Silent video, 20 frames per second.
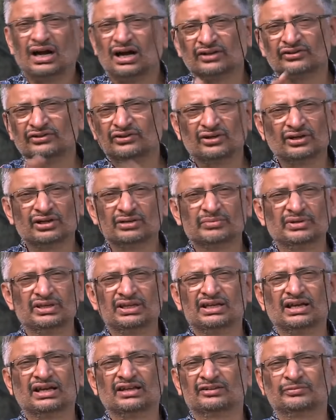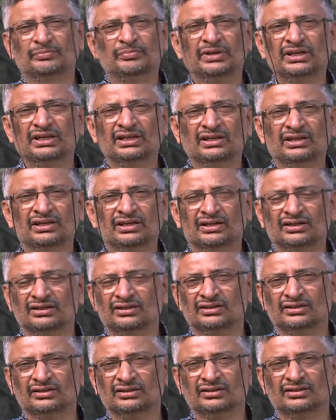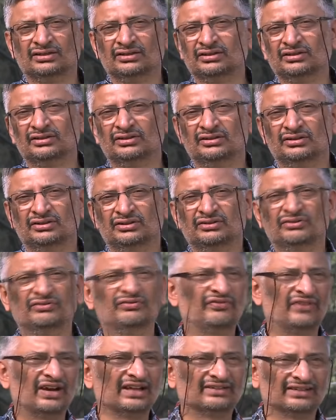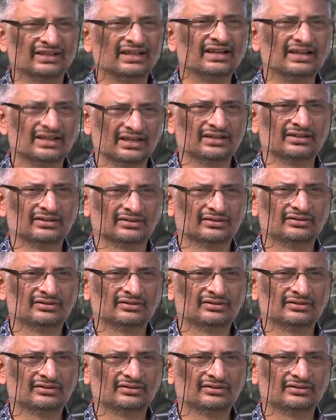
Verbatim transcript: Astronomy has been uh, fascinating.